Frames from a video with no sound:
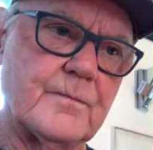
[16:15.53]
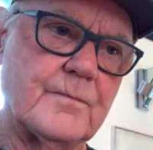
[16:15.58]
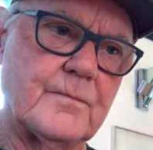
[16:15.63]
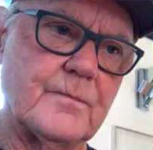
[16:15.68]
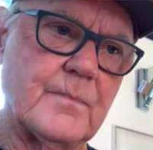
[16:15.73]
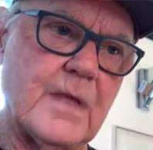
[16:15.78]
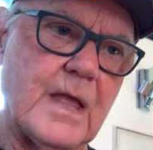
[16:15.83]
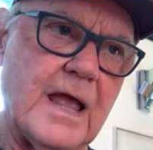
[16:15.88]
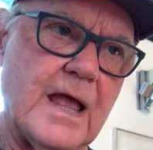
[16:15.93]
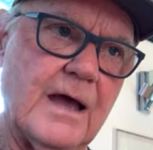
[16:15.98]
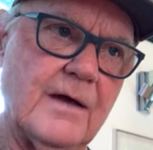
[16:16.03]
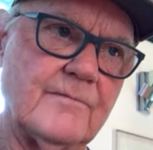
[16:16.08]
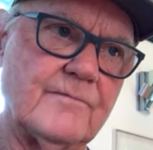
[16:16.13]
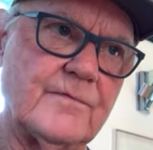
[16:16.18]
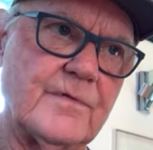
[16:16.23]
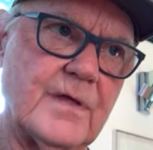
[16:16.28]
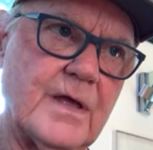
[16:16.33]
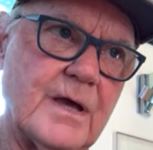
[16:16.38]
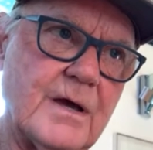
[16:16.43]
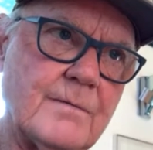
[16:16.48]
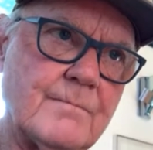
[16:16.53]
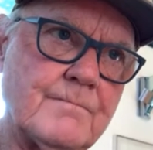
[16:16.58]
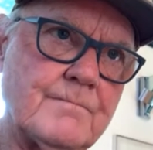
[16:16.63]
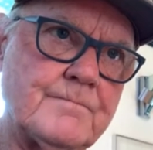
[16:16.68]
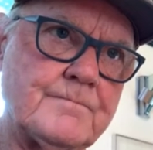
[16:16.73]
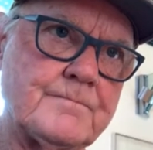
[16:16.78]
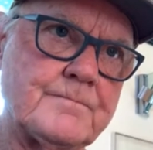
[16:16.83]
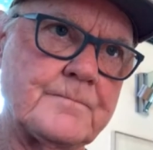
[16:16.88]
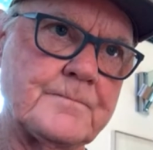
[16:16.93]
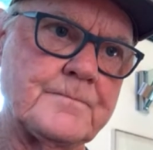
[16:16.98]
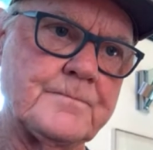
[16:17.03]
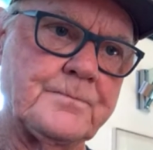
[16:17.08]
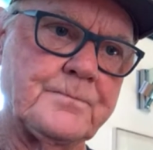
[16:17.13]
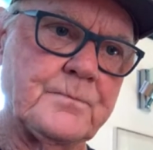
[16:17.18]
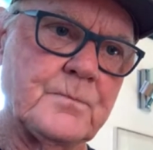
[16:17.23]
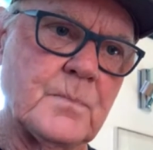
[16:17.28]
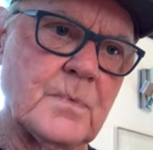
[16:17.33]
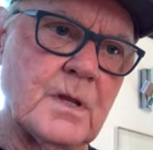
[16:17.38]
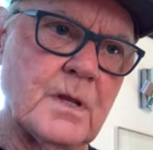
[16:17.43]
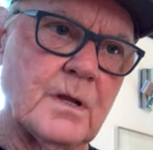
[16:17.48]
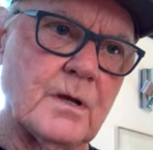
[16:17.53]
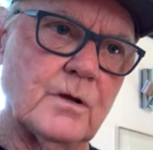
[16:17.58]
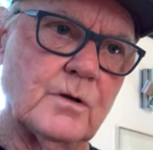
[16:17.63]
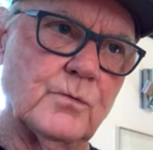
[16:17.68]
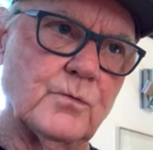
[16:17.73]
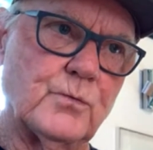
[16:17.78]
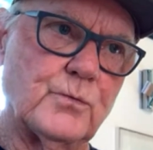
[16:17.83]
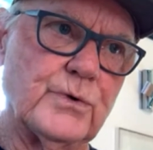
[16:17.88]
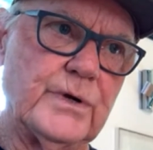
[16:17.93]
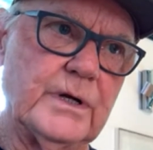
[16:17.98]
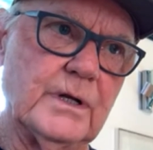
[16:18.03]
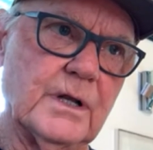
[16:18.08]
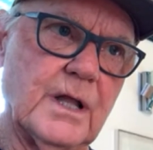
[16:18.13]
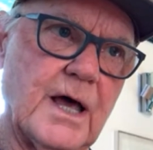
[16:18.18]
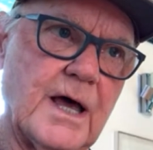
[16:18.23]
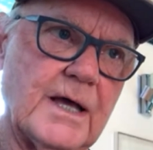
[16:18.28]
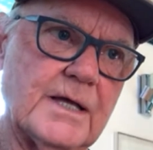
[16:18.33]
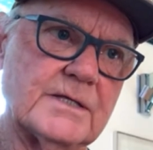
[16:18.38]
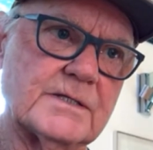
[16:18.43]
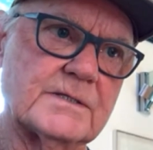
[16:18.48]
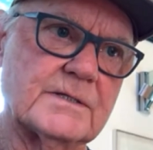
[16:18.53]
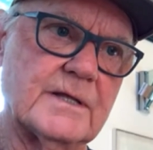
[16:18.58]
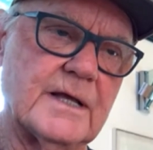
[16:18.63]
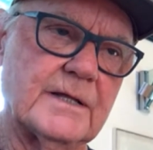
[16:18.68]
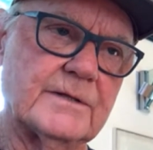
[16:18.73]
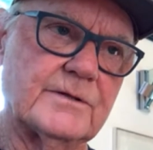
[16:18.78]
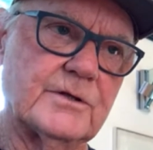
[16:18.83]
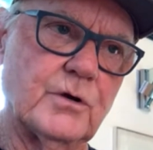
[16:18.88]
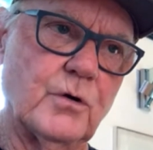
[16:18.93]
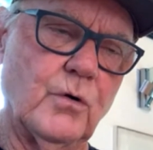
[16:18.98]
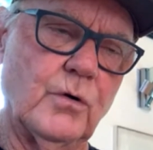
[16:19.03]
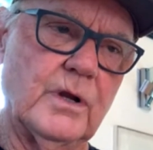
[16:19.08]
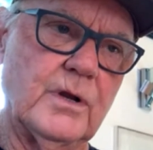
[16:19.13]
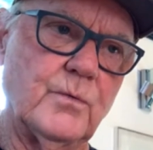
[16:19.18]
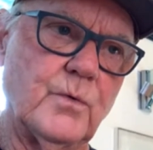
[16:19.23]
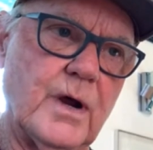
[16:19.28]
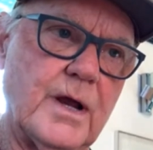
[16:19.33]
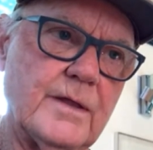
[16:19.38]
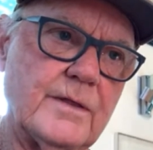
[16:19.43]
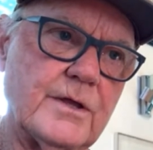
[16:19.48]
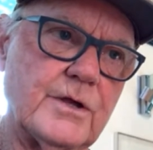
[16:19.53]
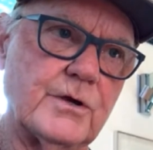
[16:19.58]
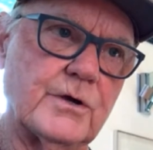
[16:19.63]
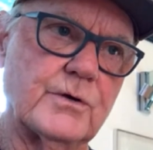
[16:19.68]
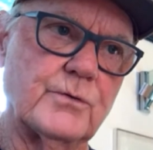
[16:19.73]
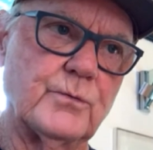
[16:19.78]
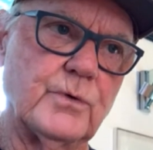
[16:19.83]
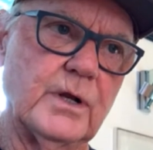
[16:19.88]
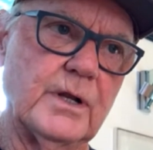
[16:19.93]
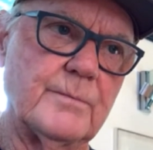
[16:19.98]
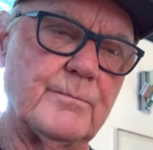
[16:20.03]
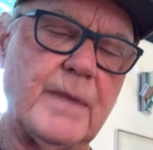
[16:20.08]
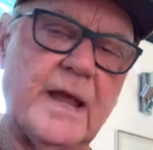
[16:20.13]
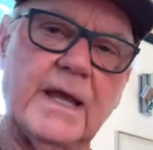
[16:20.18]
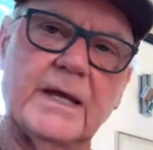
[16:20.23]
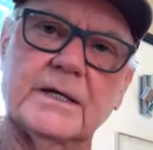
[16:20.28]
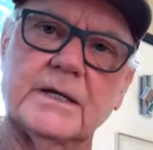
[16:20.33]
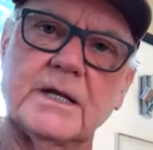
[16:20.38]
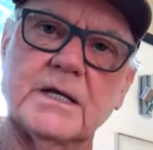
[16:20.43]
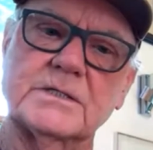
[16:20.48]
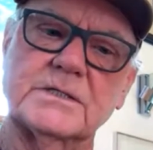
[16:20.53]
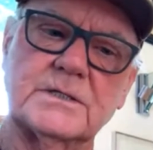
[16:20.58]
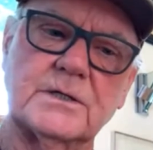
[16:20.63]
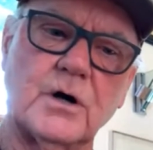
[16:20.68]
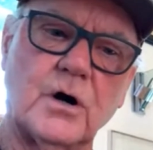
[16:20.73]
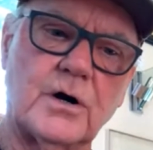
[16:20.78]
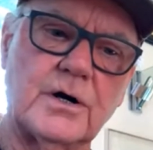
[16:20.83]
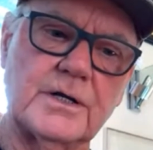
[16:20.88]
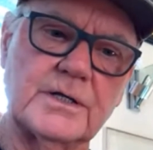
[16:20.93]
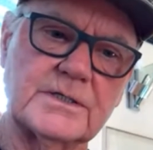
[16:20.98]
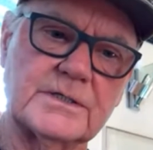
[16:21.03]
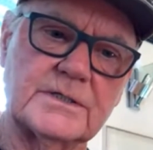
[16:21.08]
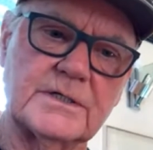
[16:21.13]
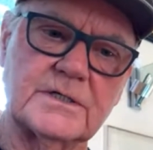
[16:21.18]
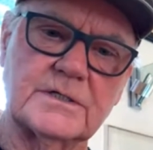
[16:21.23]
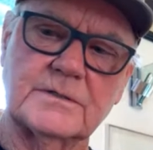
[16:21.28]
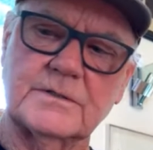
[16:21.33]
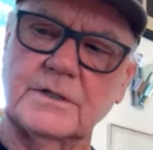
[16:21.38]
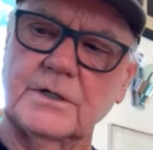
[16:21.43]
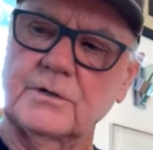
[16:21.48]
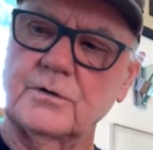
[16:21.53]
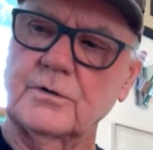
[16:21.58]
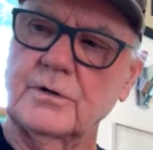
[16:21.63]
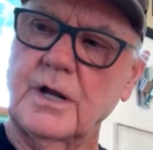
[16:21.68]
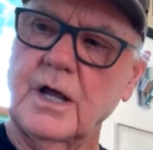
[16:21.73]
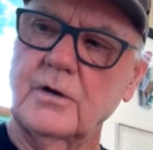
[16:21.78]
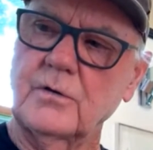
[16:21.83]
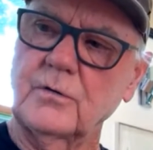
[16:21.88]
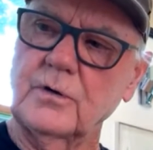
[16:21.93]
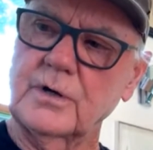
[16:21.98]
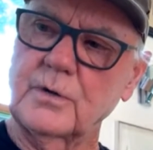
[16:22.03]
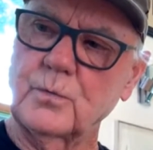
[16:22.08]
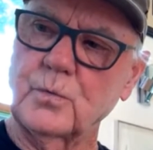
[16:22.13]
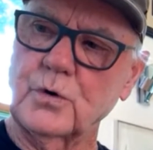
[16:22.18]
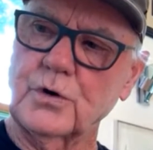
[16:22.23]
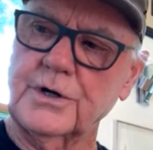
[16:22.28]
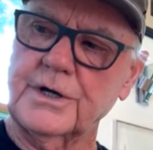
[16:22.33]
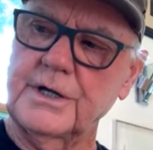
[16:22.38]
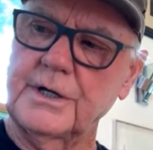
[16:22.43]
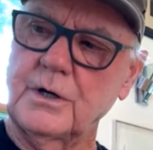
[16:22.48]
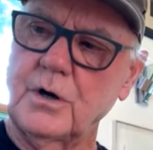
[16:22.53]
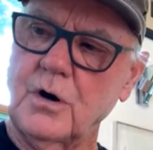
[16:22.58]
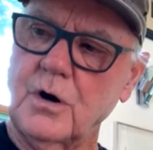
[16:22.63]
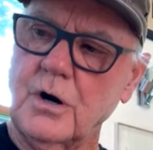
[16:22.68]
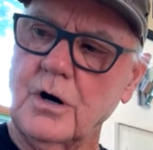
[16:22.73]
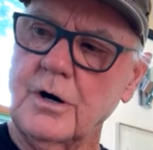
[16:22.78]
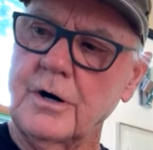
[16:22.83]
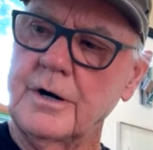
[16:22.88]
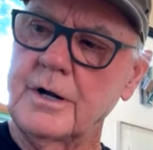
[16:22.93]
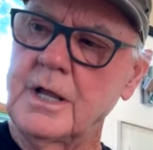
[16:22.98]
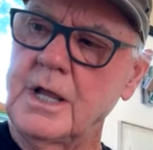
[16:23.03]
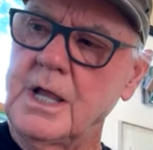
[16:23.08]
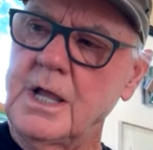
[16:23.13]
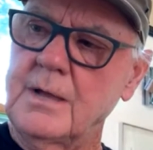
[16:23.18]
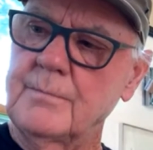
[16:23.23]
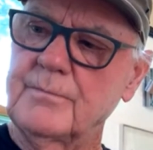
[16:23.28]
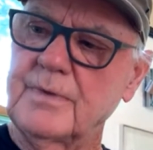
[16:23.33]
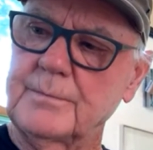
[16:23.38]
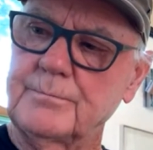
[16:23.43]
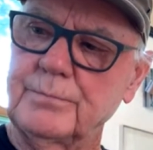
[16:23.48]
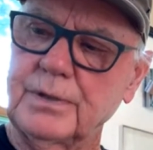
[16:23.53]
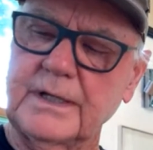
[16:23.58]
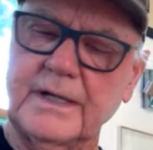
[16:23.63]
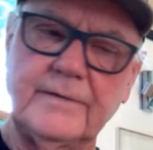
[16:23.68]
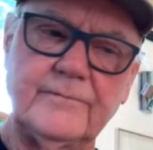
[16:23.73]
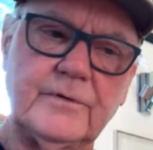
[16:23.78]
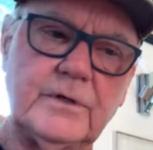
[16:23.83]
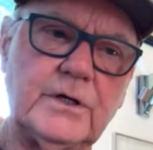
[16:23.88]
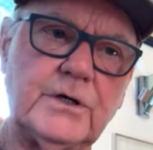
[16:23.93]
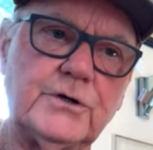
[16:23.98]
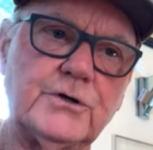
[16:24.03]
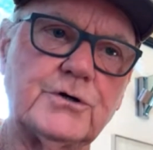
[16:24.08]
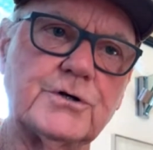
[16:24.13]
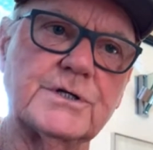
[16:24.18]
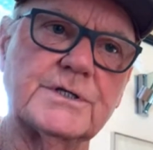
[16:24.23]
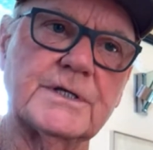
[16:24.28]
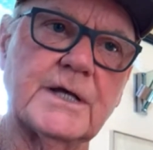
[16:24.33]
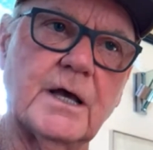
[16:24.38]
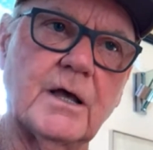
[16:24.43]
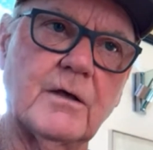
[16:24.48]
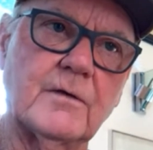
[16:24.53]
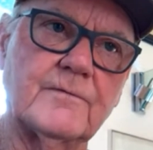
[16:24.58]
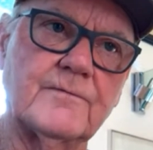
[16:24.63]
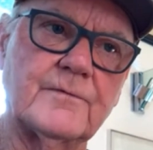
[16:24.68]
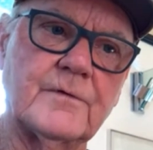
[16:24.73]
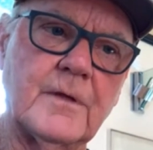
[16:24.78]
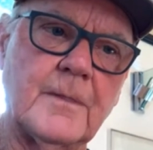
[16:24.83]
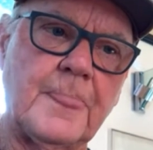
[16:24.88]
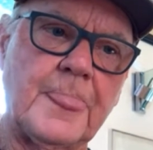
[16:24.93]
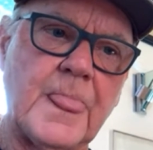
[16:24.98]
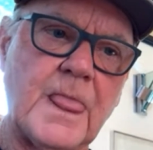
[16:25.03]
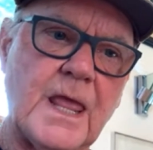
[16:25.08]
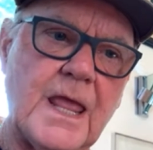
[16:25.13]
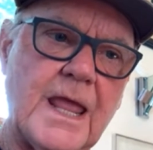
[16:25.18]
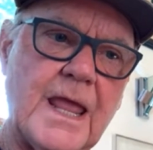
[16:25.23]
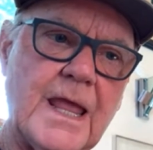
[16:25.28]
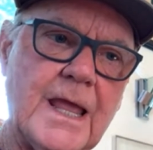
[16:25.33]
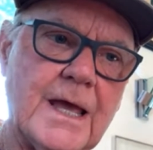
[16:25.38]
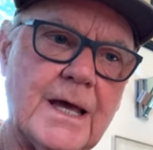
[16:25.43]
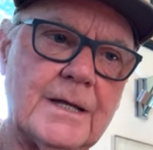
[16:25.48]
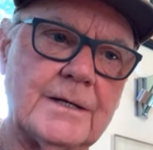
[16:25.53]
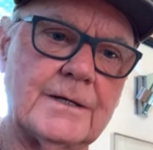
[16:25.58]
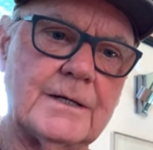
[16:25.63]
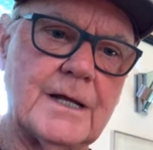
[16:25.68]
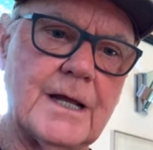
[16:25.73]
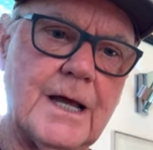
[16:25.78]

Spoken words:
have them realize that the only way that you can really make it as an artist is, not only working hard but believing in yourself, and